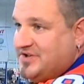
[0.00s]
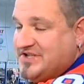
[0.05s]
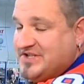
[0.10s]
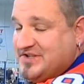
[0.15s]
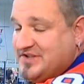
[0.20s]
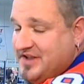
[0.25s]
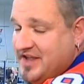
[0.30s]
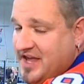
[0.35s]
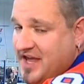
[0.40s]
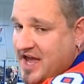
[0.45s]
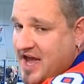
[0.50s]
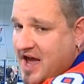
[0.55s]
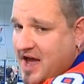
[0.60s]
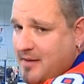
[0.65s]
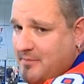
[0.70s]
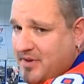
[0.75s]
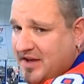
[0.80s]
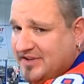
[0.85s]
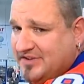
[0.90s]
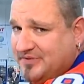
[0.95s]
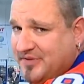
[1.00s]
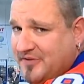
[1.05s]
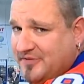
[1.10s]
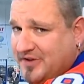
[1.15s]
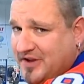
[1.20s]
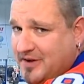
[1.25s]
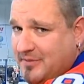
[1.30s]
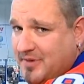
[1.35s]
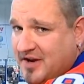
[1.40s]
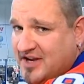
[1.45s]
was the uh, best
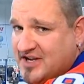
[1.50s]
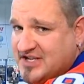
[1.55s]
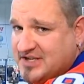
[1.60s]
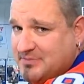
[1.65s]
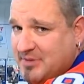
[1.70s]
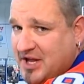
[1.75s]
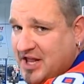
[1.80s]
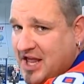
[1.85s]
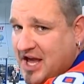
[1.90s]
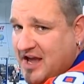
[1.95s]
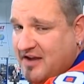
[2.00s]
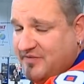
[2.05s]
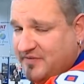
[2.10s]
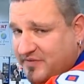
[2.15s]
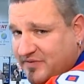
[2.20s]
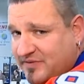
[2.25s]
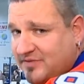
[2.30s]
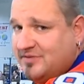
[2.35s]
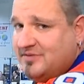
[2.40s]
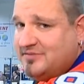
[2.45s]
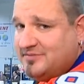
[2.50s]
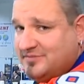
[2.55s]
15 minutes of my life.